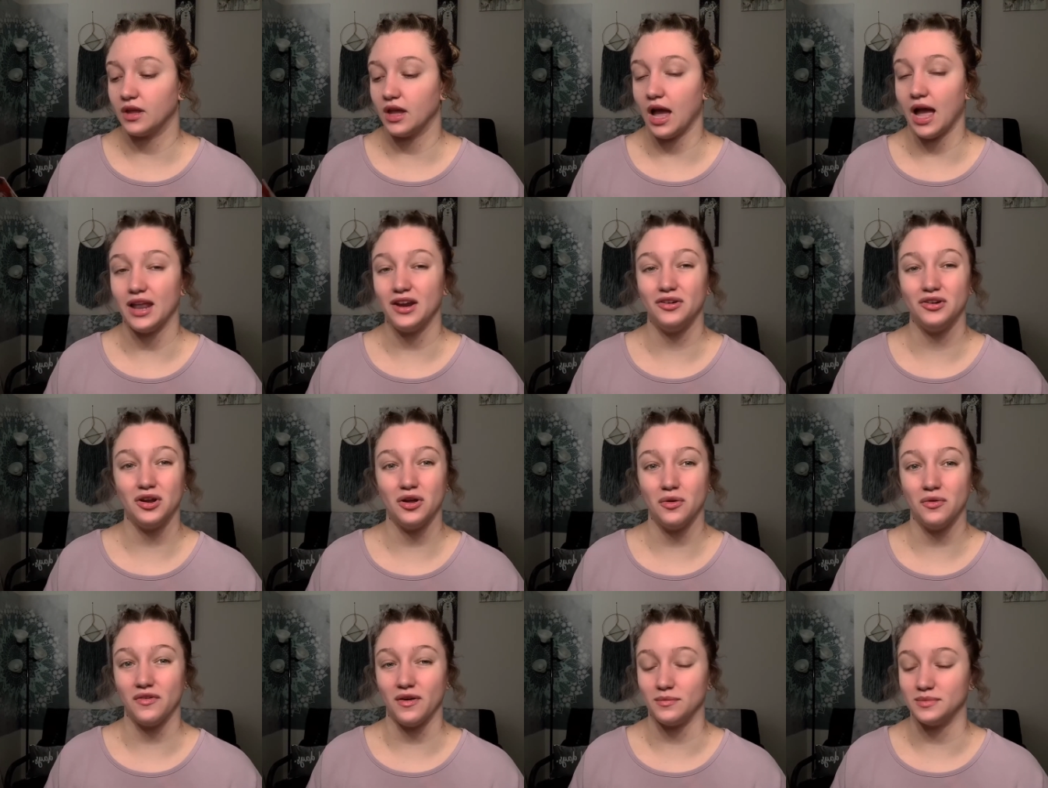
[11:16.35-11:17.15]
I don't
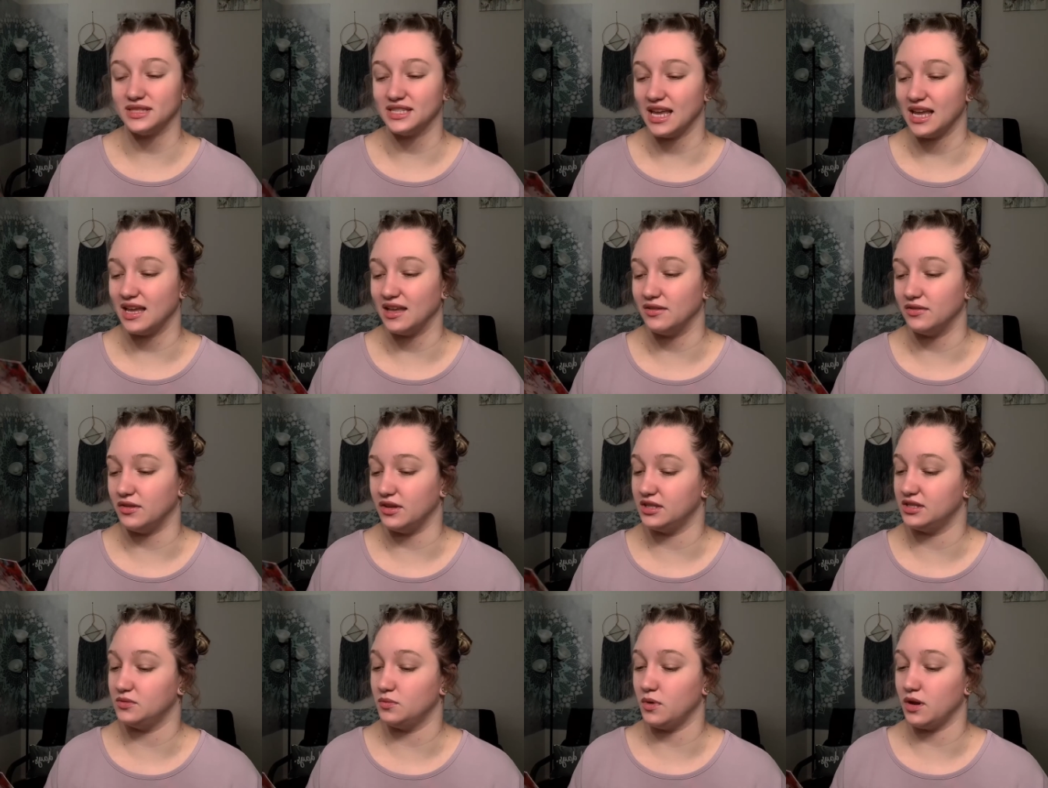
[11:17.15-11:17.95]
know if I'm saying
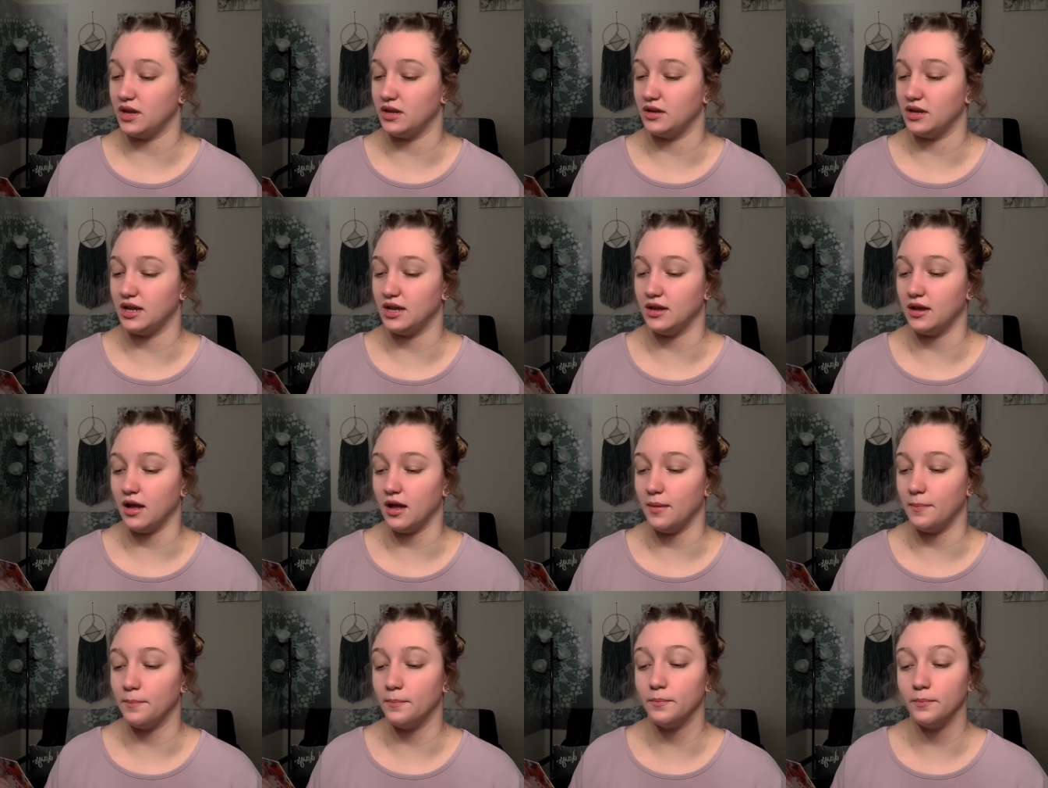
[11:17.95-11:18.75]
this one,
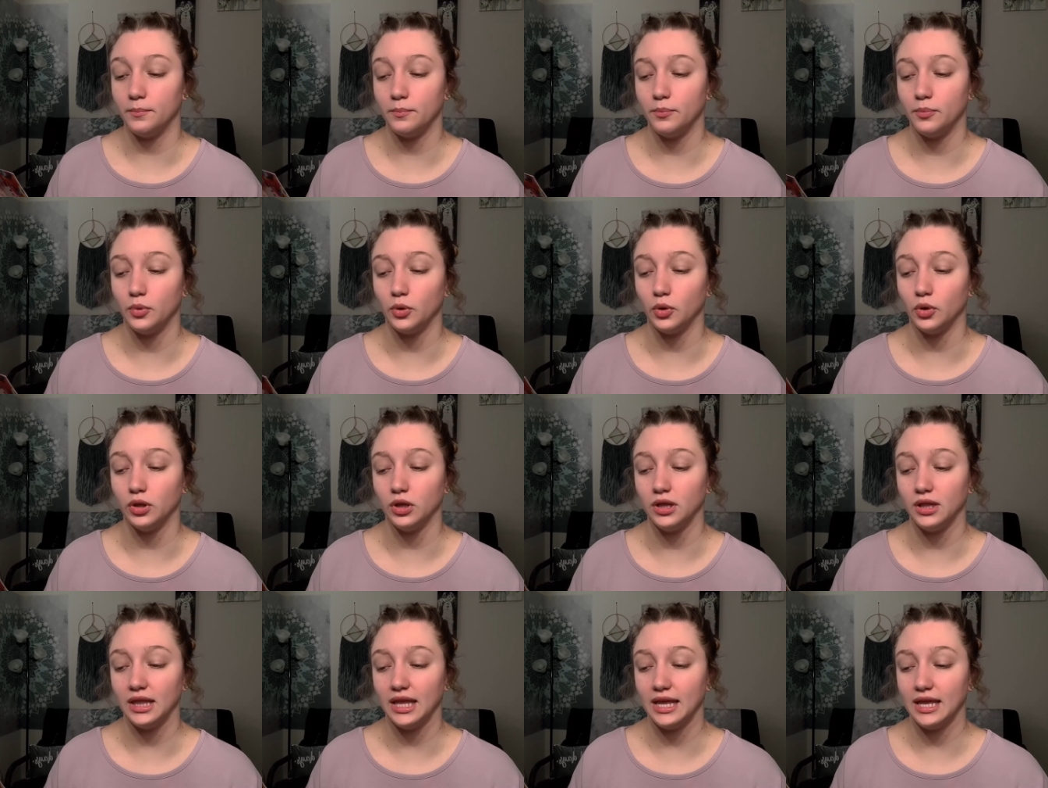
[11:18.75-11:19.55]

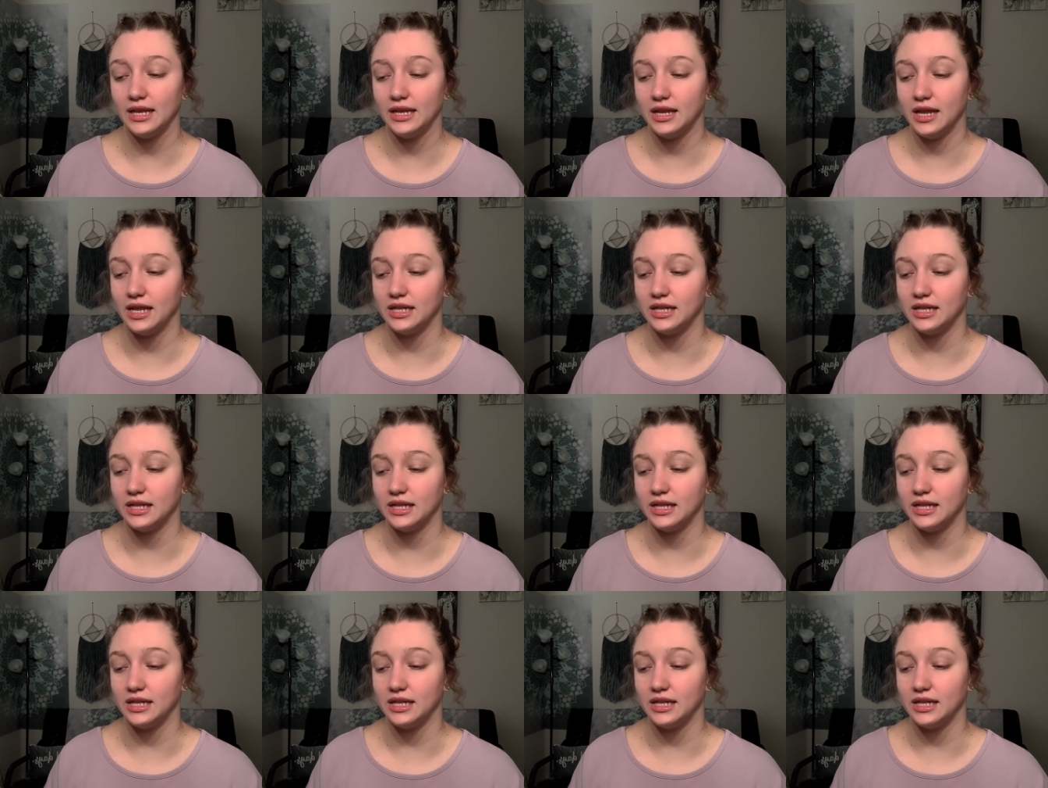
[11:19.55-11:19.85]
Pullulan.